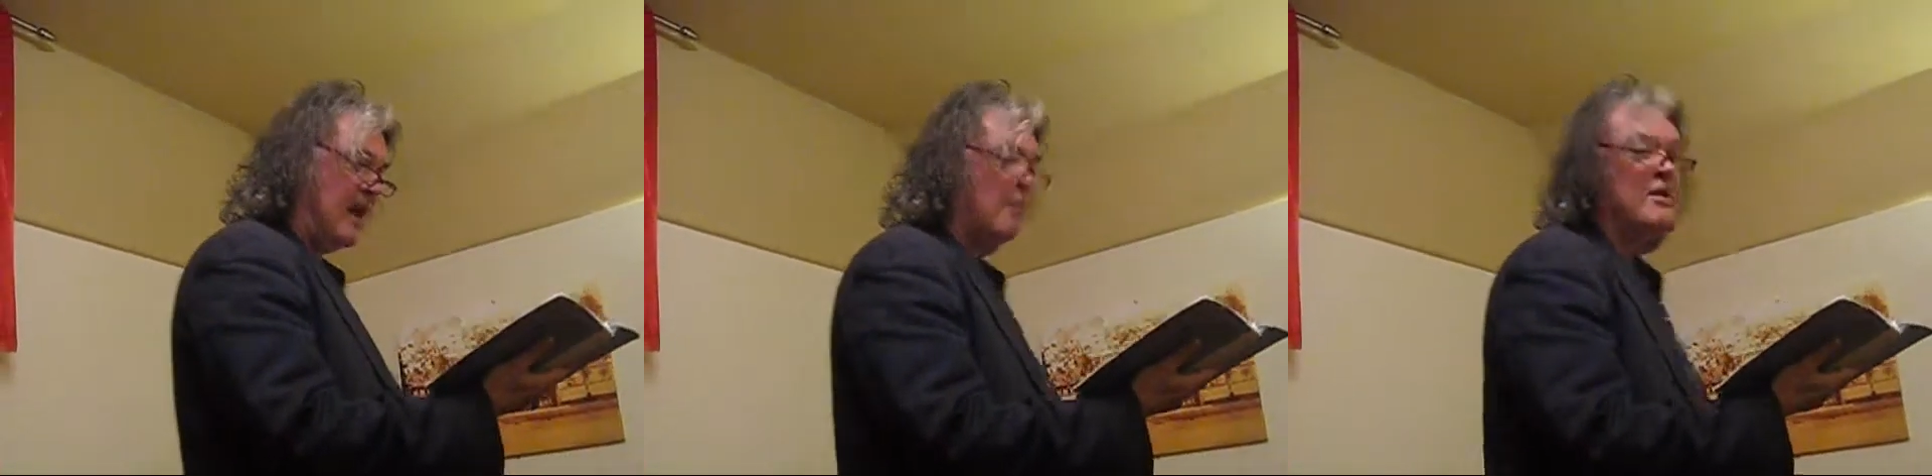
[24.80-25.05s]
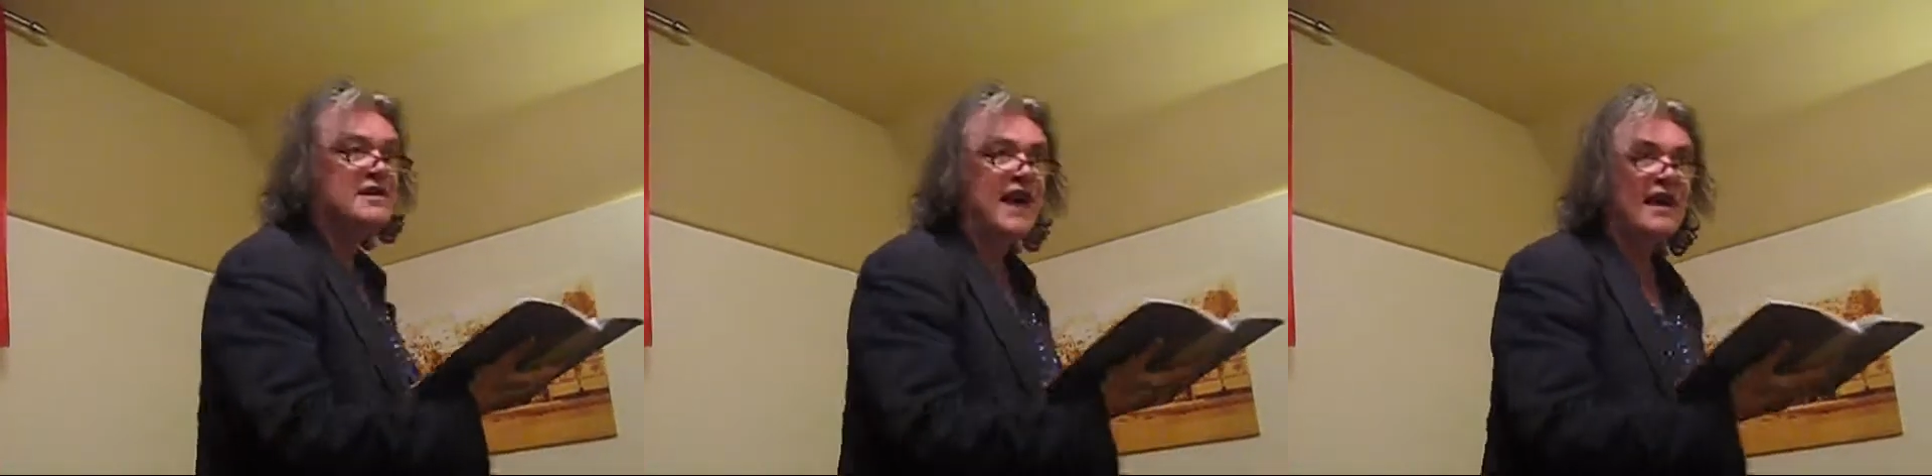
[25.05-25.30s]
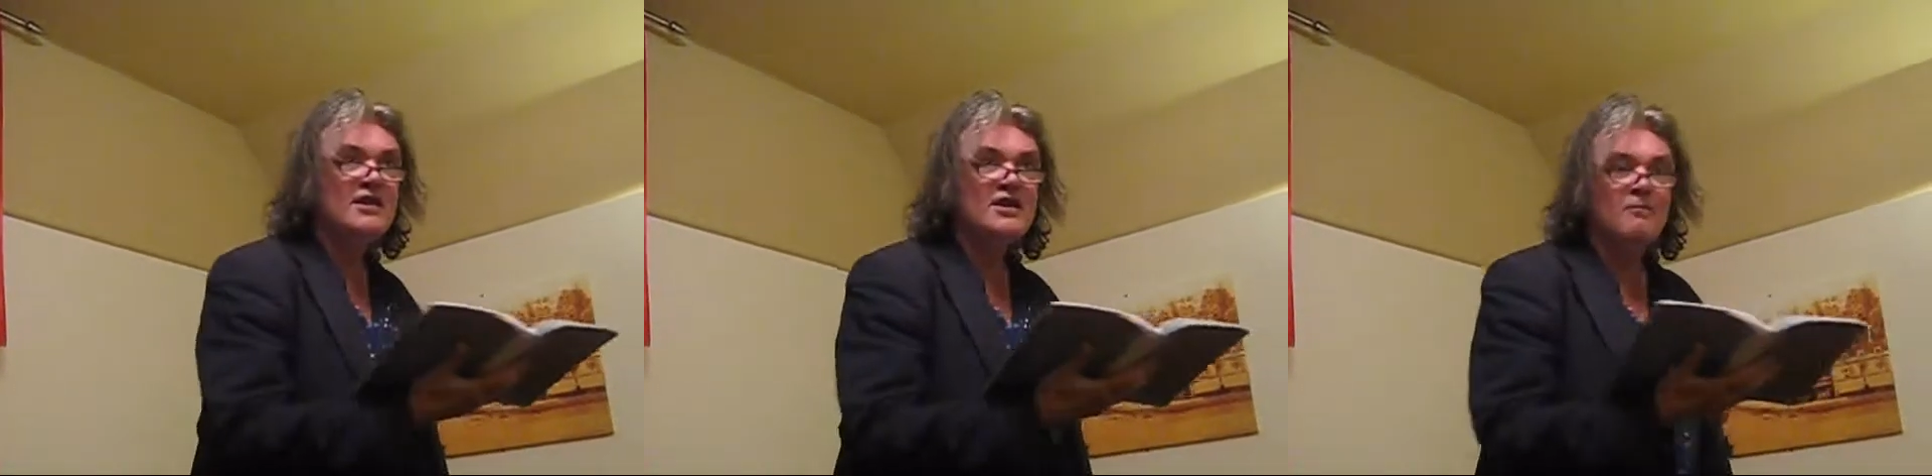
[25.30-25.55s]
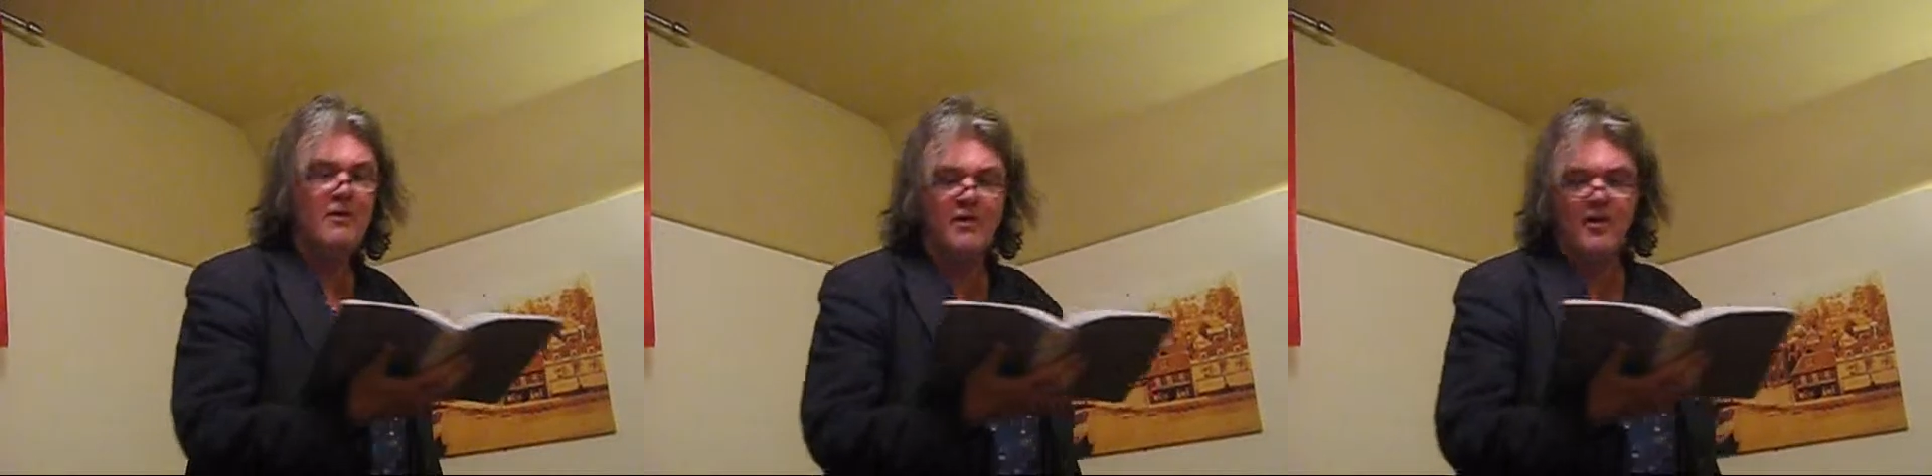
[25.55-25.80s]
And we
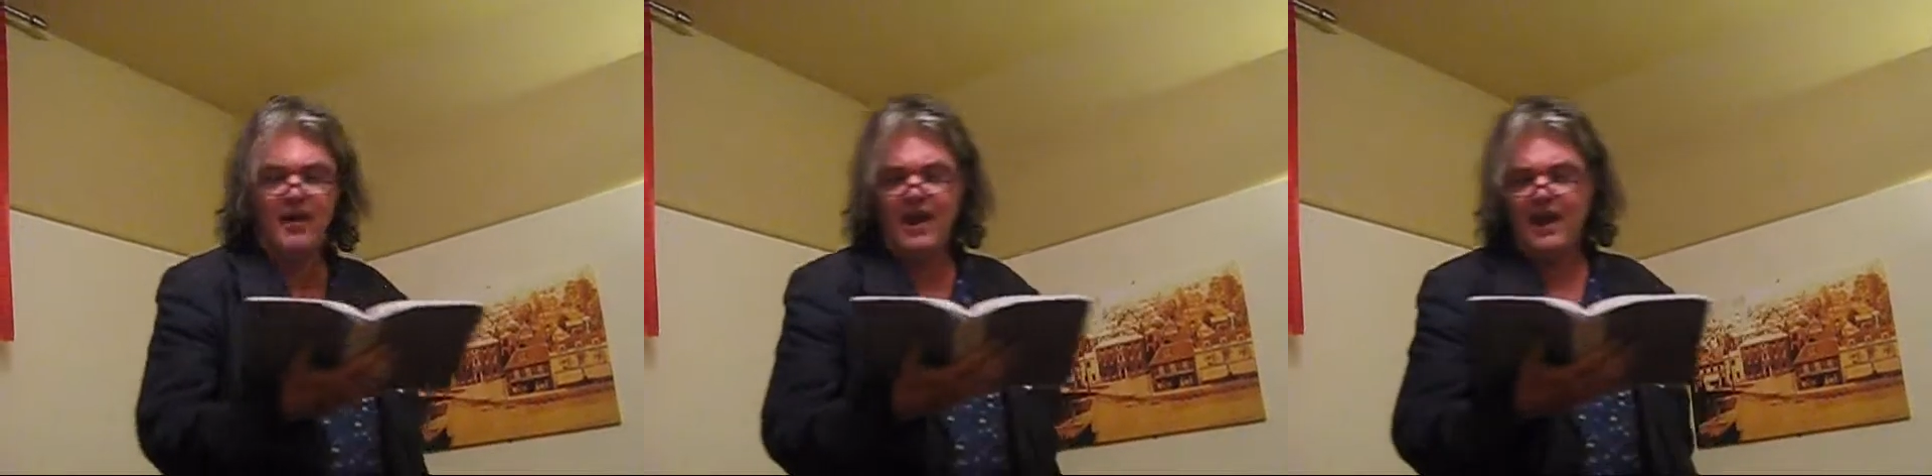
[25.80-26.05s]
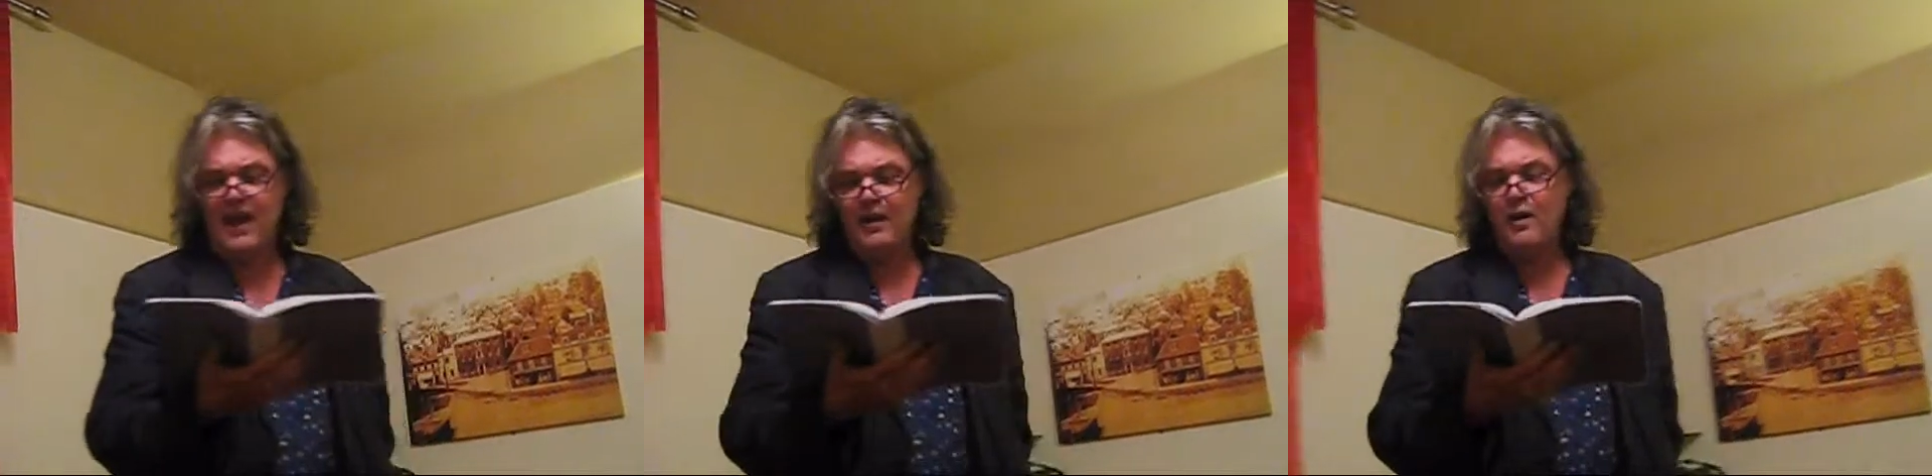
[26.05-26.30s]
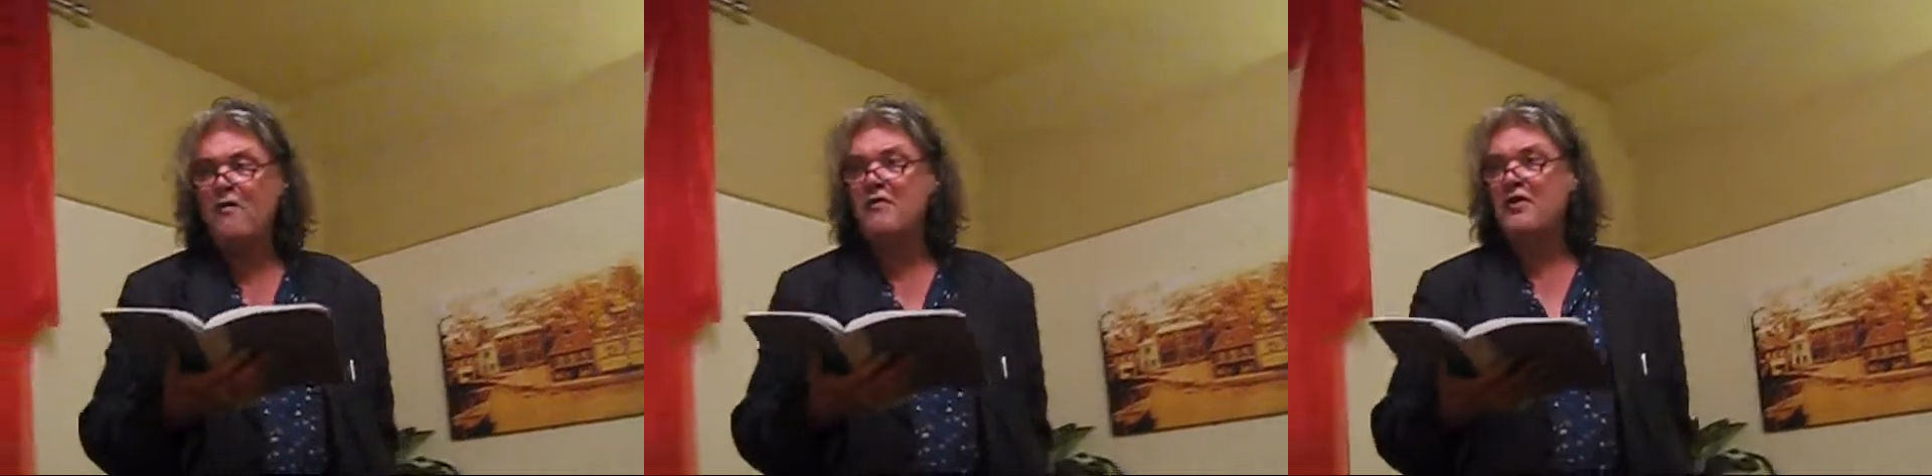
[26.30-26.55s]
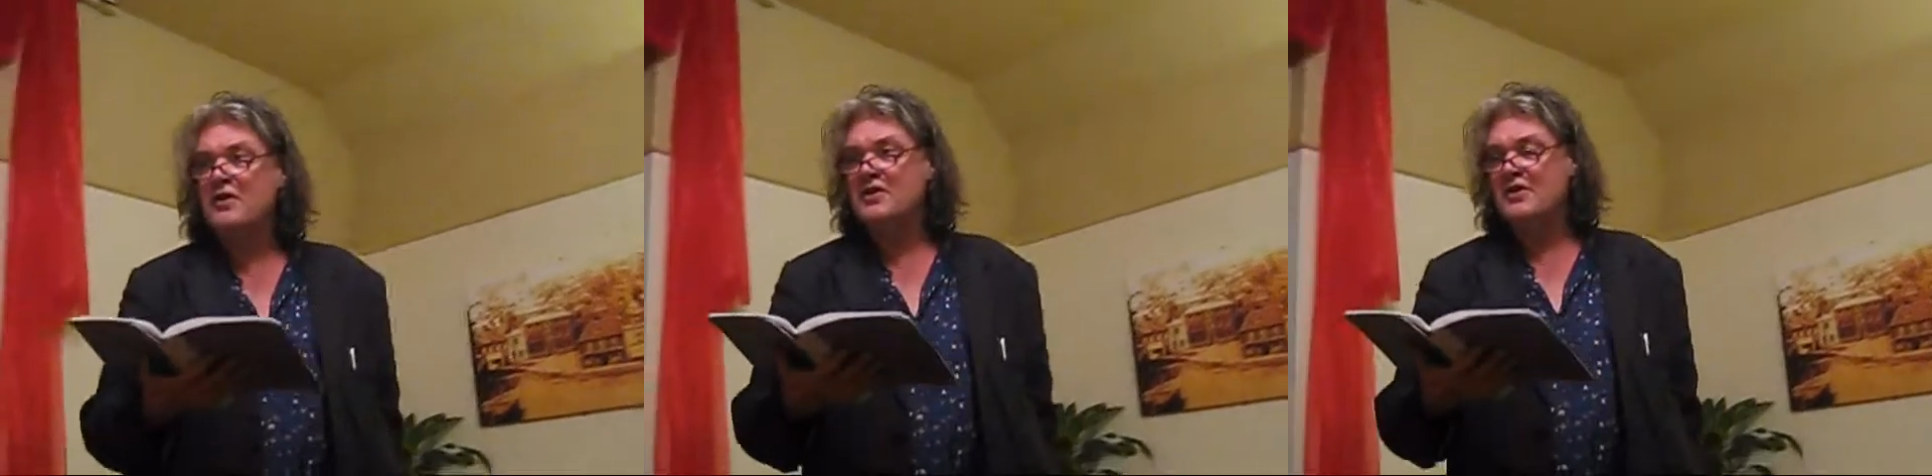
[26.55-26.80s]
dance with our
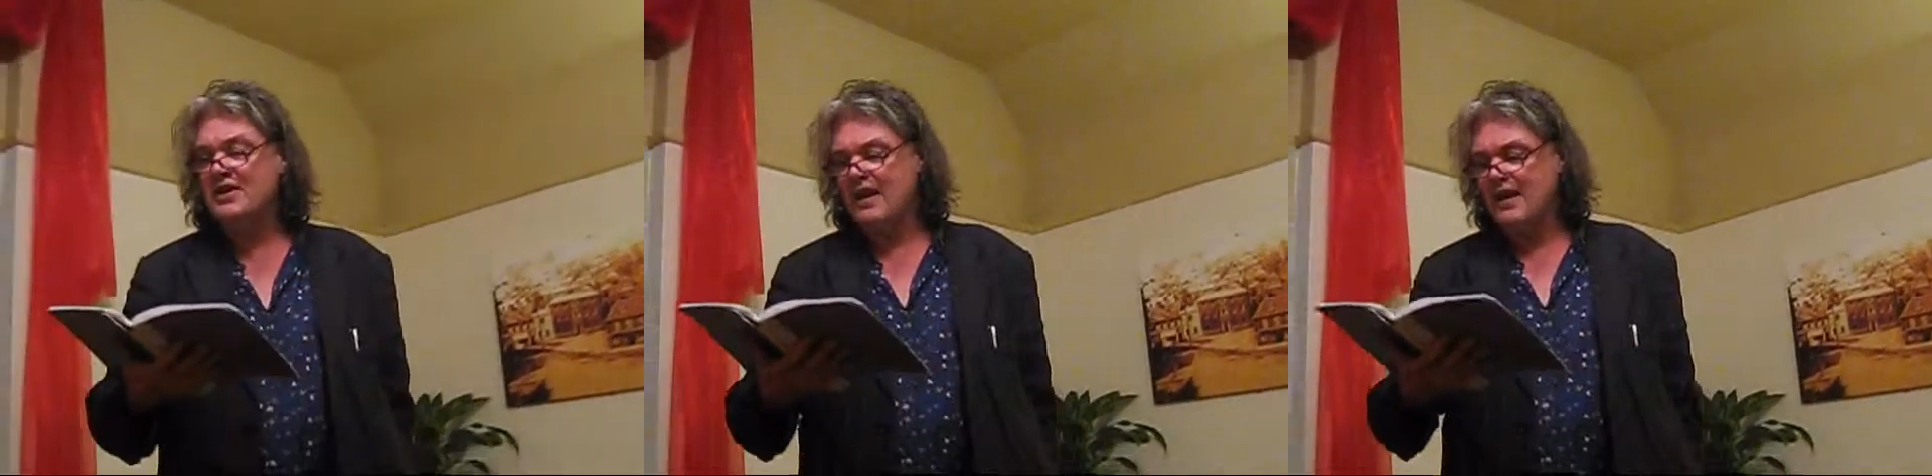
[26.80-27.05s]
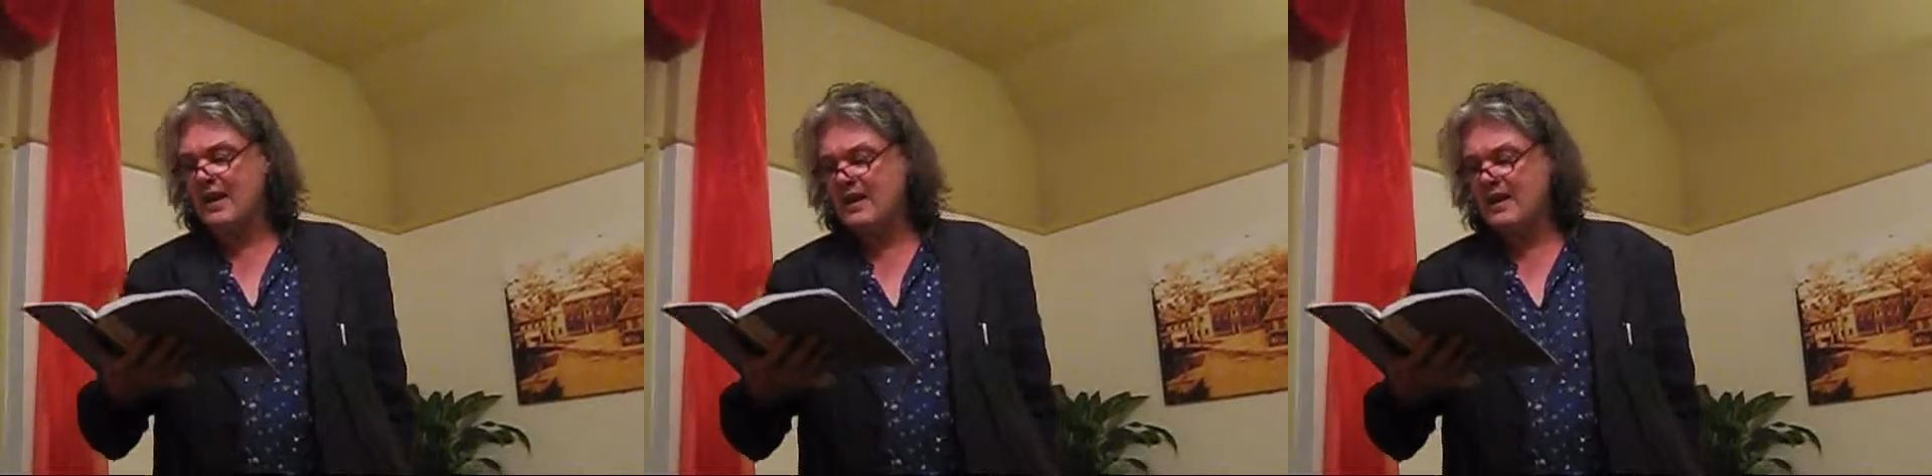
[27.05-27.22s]
hangovers.